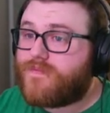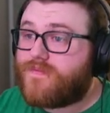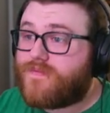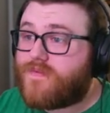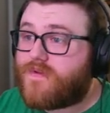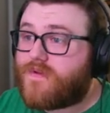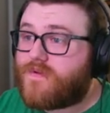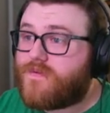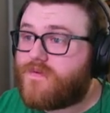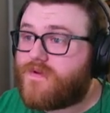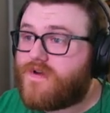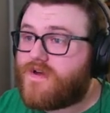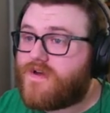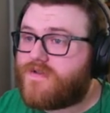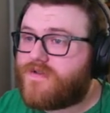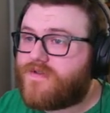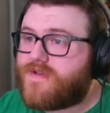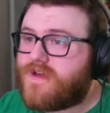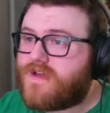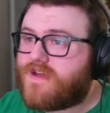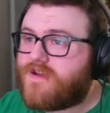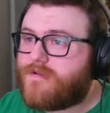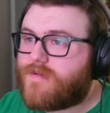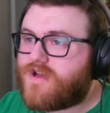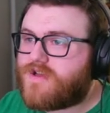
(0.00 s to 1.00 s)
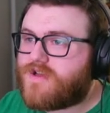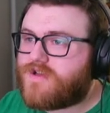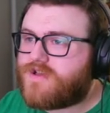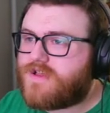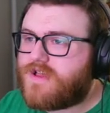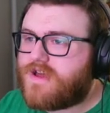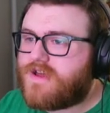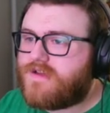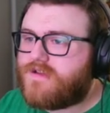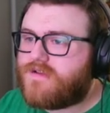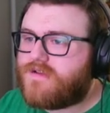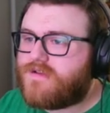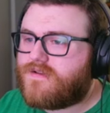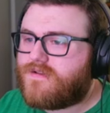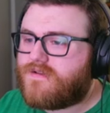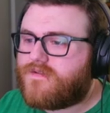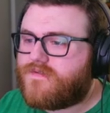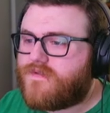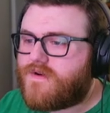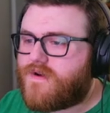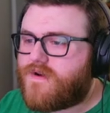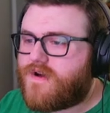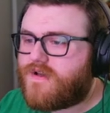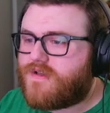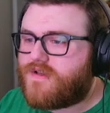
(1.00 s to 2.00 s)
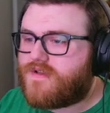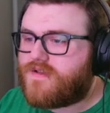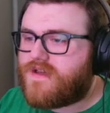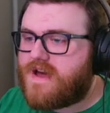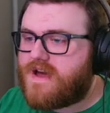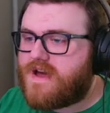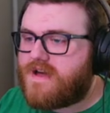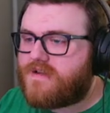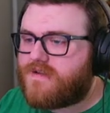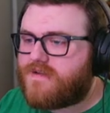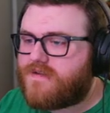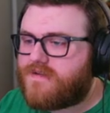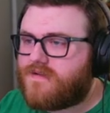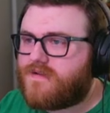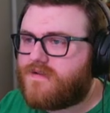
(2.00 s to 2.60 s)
Well, thank you muchly for all of that.